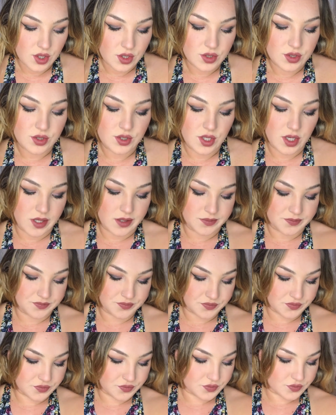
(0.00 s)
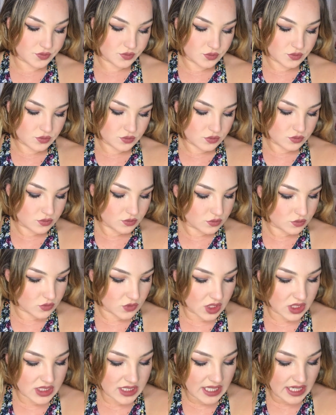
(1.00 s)
So
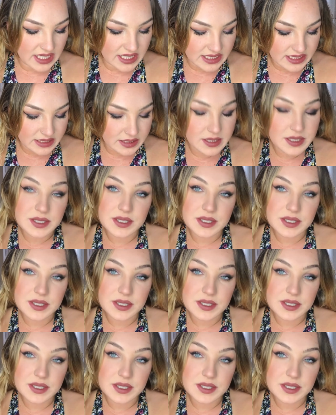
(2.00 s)
yeah.